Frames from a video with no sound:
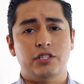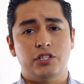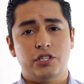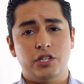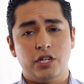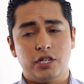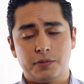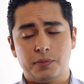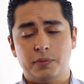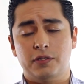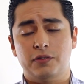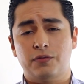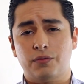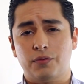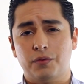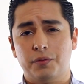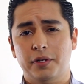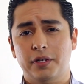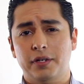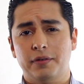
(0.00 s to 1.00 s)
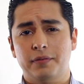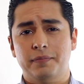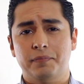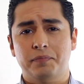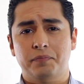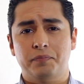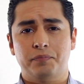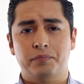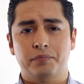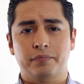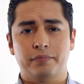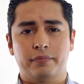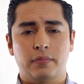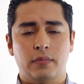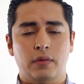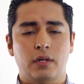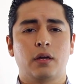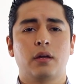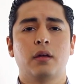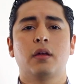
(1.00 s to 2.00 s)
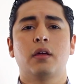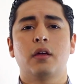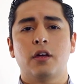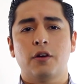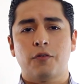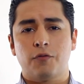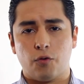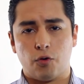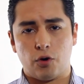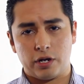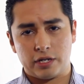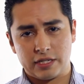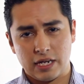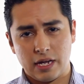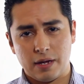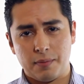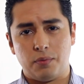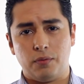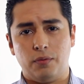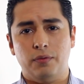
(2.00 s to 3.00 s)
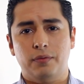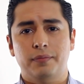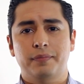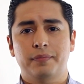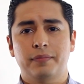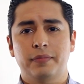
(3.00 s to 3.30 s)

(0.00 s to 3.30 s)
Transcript: adjustments for me. For example,